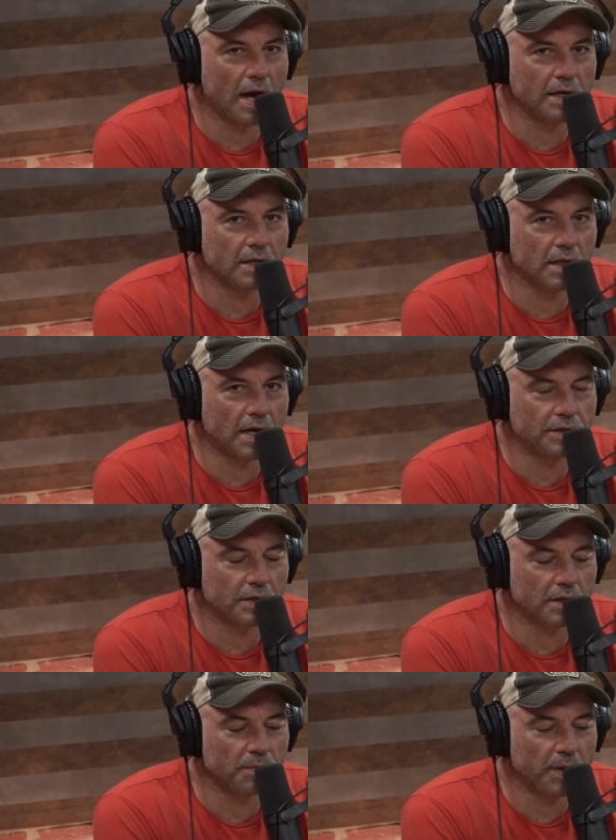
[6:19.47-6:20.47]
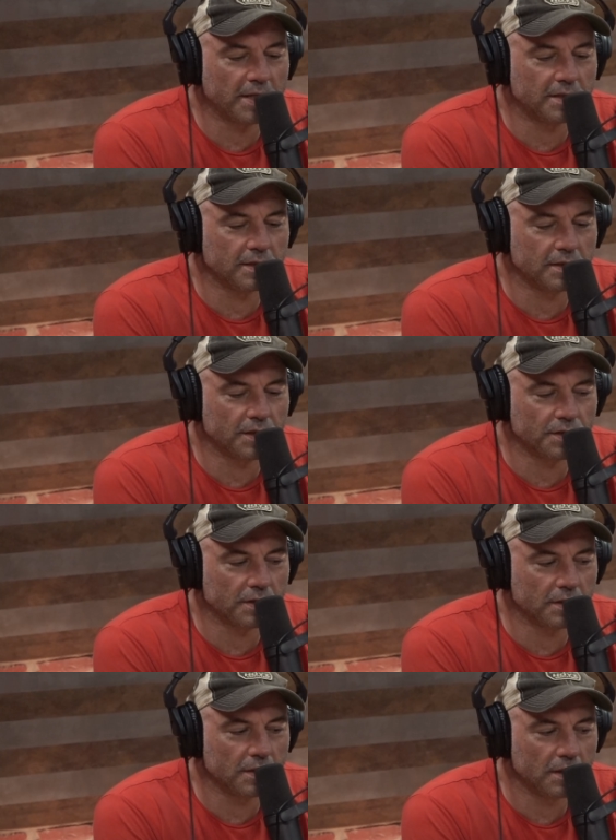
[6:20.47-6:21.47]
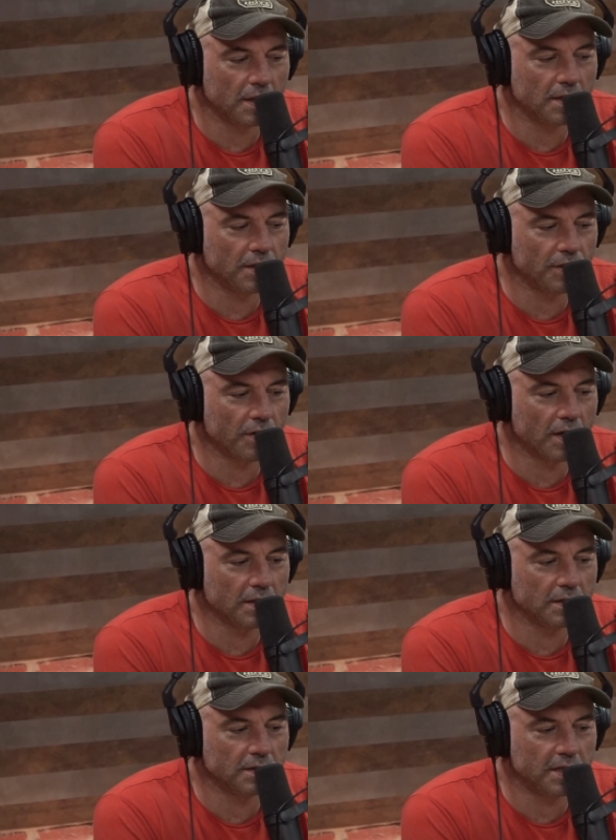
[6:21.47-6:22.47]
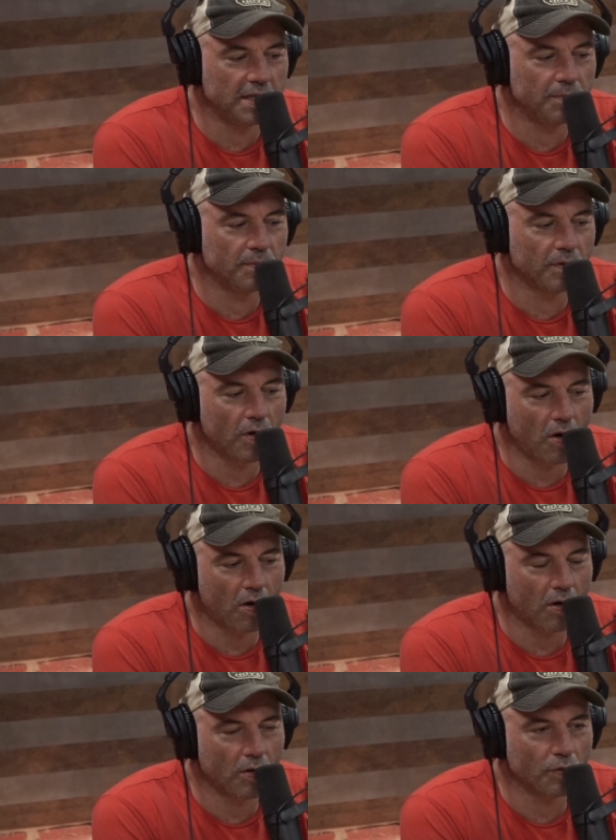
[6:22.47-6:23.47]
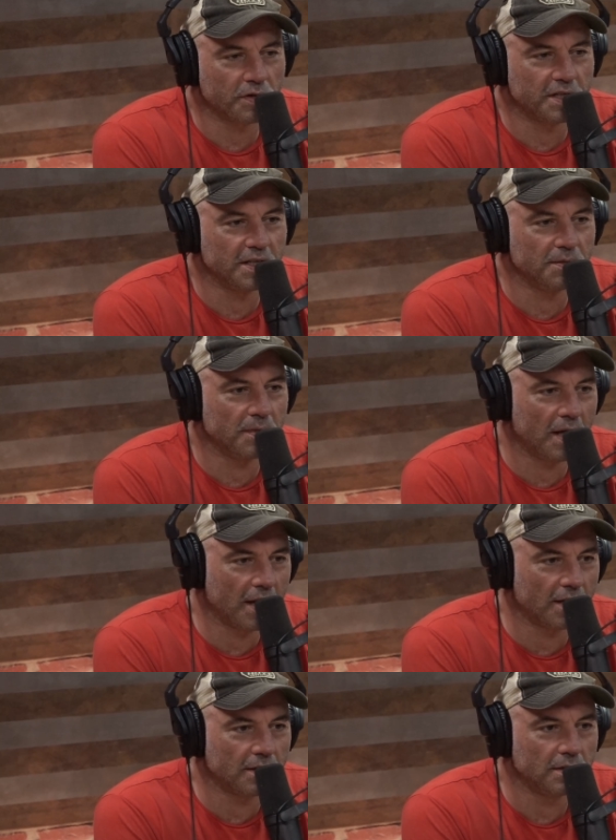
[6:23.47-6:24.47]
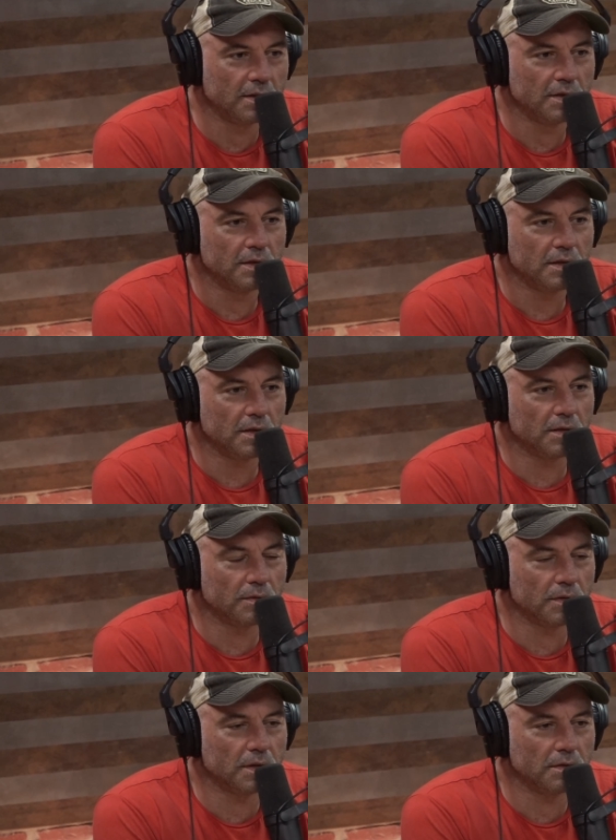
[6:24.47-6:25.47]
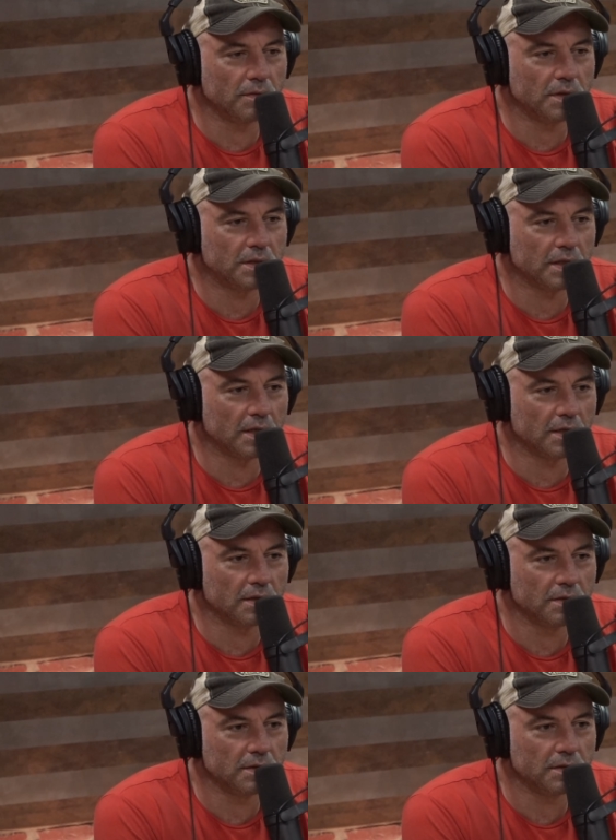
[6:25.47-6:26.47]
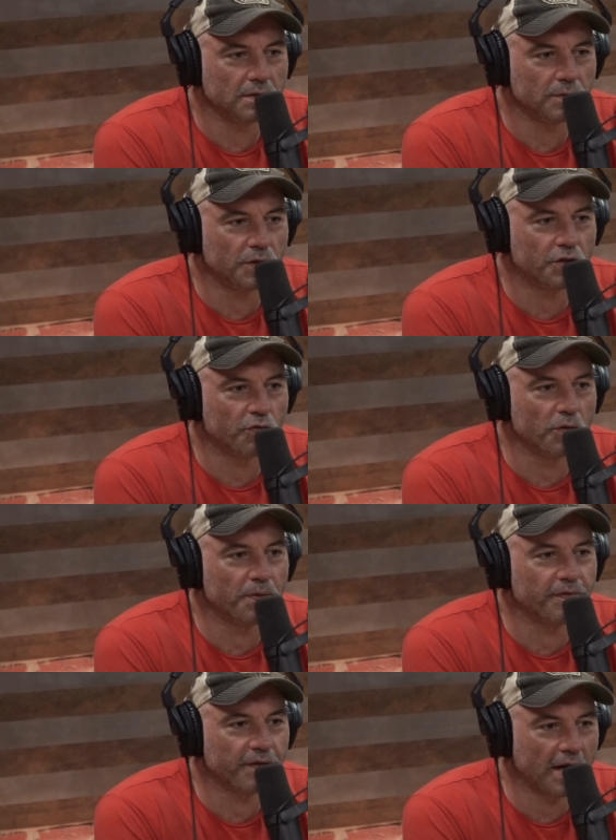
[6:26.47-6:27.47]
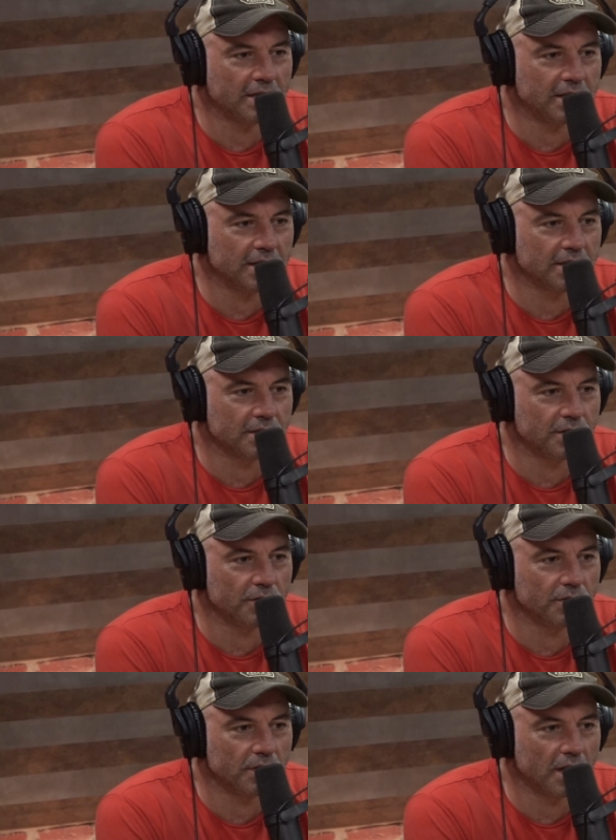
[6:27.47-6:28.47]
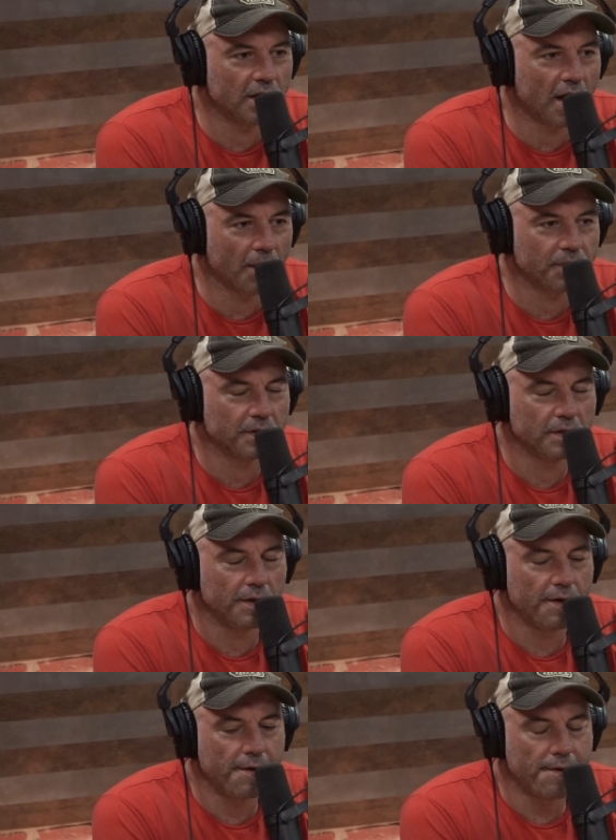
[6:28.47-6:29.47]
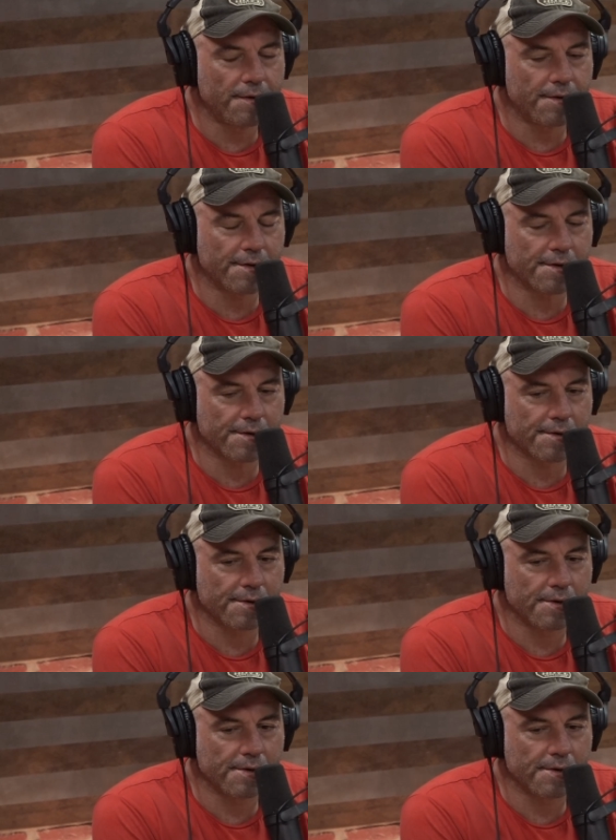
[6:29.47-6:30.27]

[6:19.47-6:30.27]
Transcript: ideologically based decision and you're on team R or team L? You know what which uh, which group of ideas do you adopt? Right. Yeah.